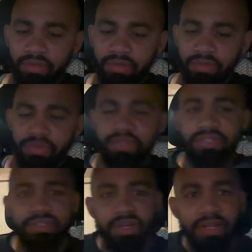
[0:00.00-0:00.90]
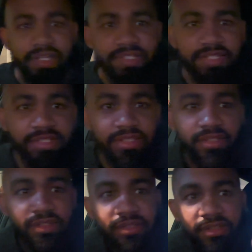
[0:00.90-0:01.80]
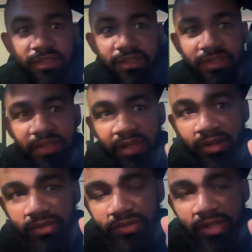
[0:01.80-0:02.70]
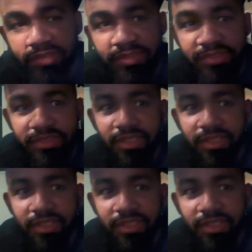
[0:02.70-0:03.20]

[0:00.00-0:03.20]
this is all I see. I don't know if you guys can see